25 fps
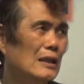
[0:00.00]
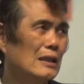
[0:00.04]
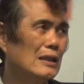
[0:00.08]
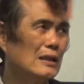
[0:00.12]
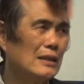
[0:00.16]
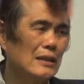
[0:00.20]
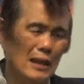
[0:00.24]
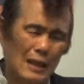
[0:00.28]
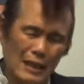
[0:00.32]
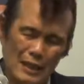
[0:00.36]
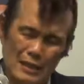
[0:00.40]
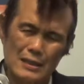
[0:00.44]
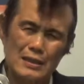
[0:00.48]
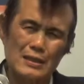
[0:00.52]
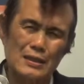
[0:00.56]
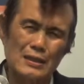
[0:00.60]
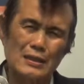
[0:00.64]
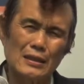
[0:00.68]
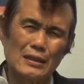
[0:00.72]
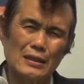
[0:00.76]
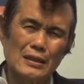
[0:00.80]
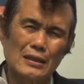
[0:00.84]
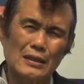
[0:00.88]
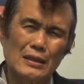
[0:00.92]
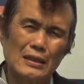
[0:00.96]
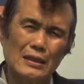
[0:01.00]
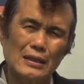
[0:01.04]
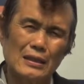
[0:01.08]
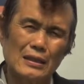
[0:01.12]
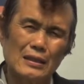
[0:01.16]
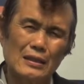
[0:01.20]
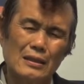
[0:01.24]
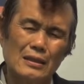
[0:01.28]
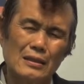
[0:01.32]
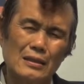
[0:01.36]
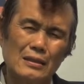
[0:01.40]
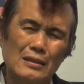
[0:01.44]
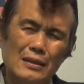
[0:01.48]
Yes,
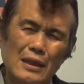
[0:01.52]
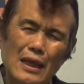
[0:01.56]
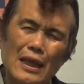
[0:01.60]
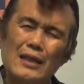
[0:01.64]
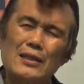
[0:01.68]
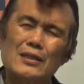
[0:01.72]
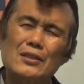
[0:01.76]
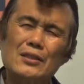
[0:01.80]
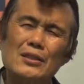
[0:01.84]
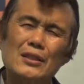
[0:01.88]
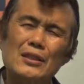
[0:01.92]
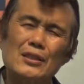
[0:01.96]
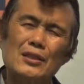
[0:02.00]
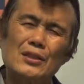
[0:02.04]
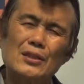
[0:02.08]
that